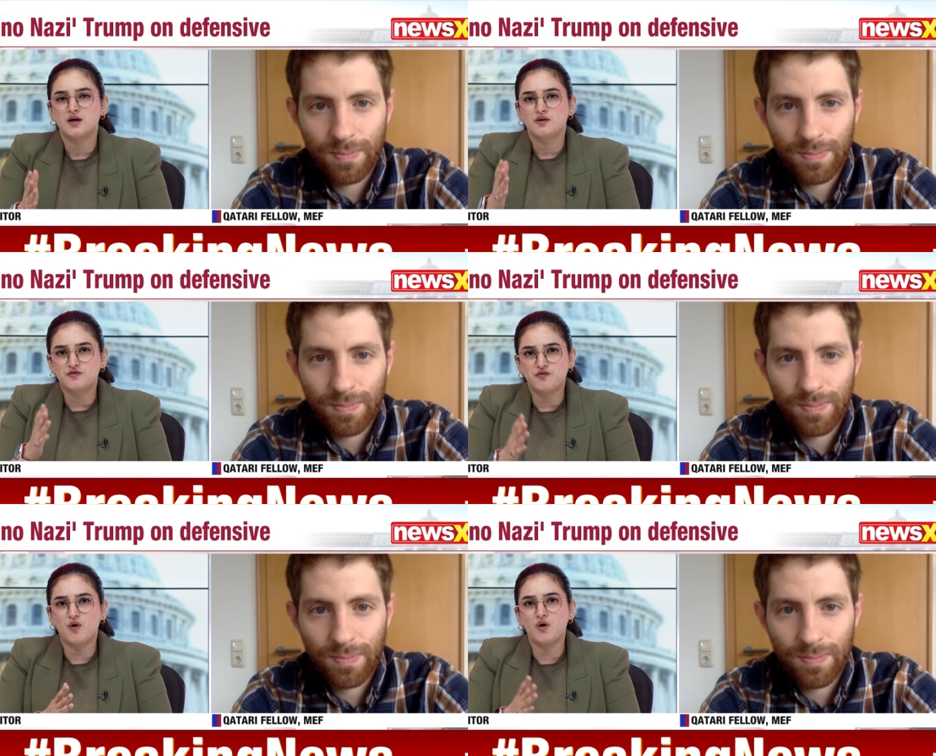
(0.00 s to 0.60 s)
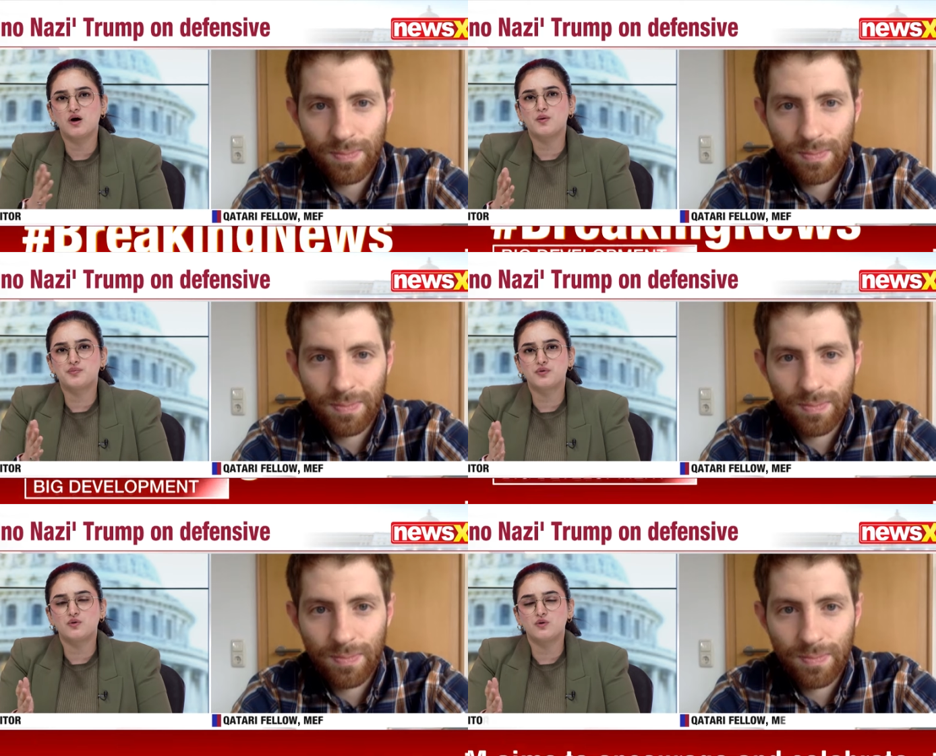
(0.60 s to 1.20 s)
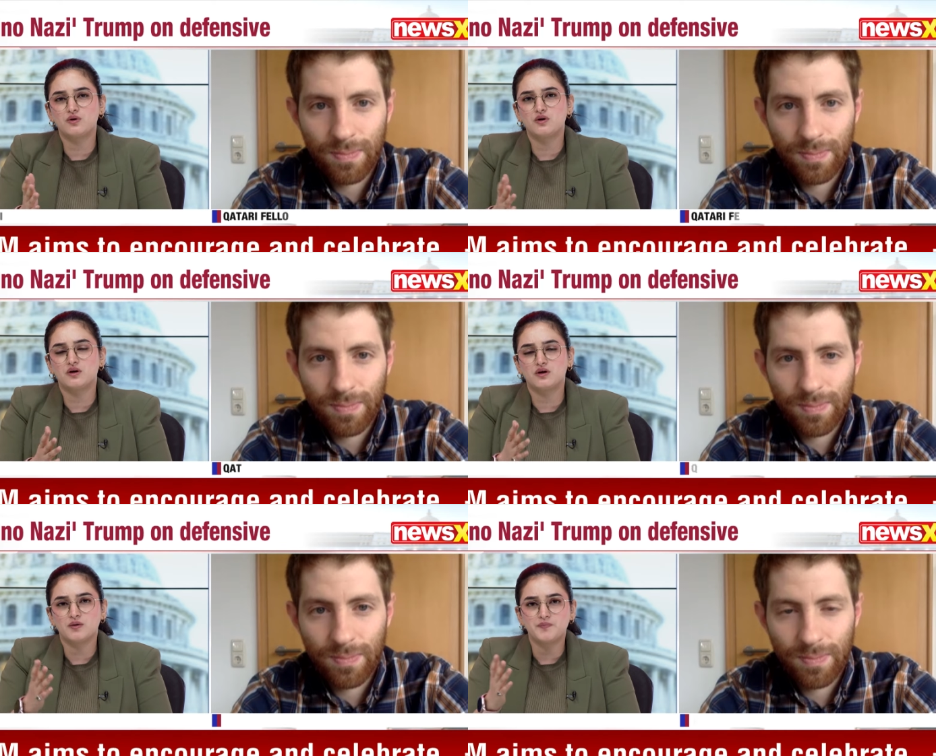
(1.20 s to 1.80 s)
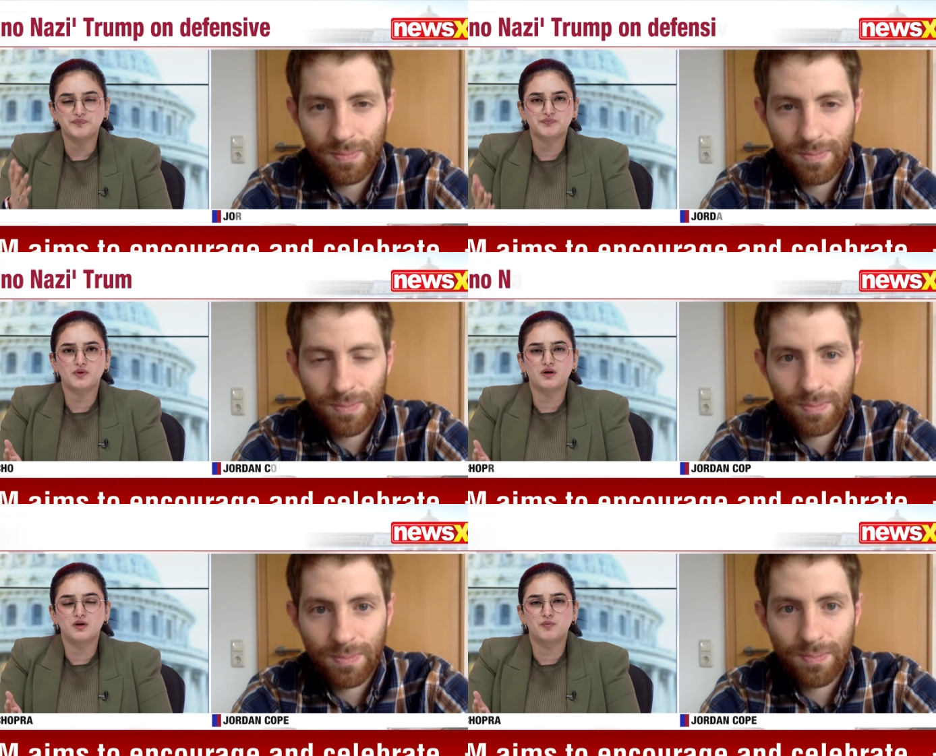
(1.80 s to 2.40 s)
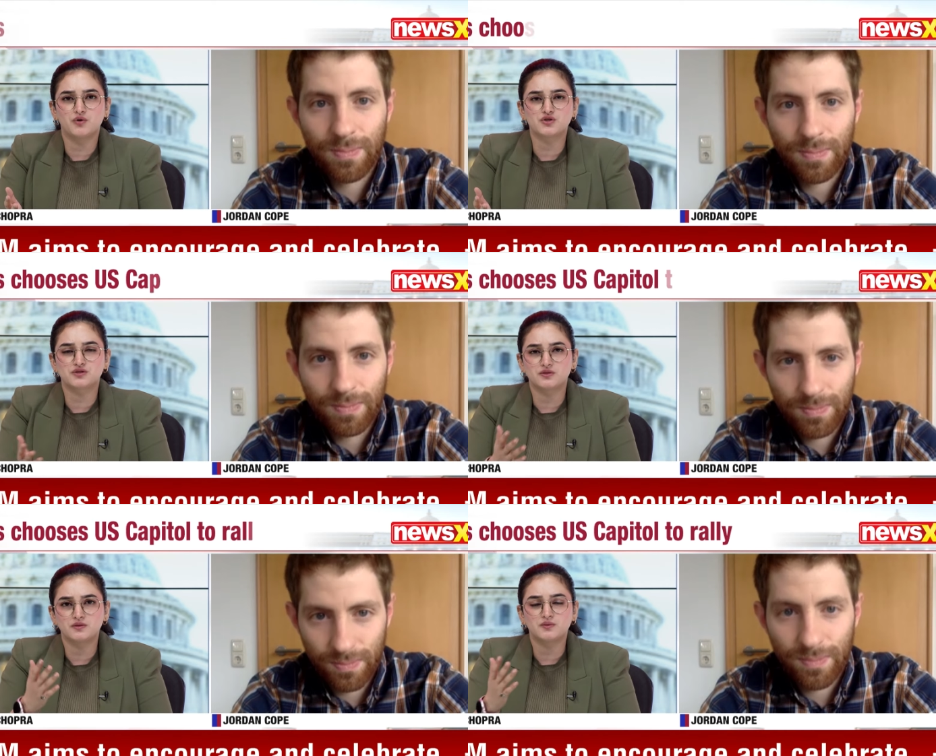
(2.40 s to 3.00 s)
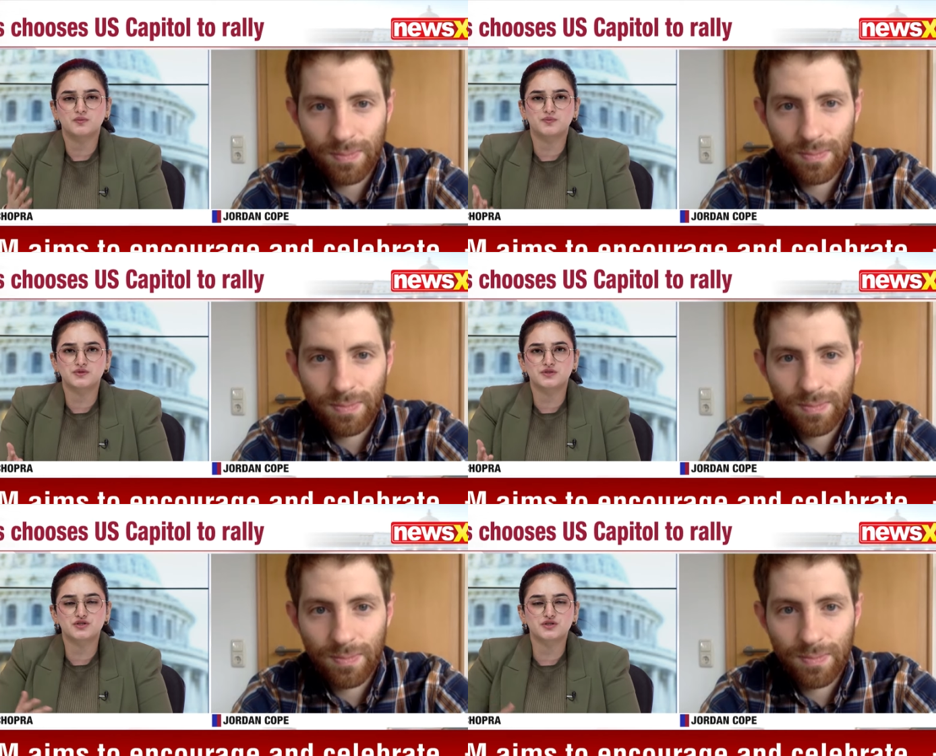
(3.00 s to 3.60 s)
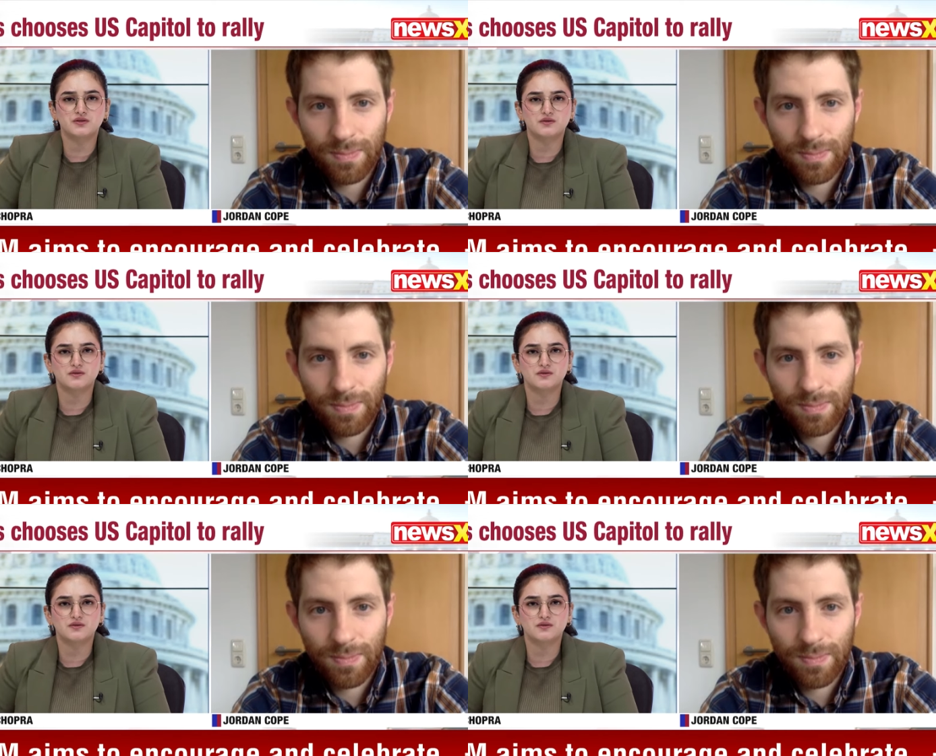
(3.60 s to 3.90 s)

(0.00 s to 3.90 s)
Speaker 1: for her pro-abortion uh, position?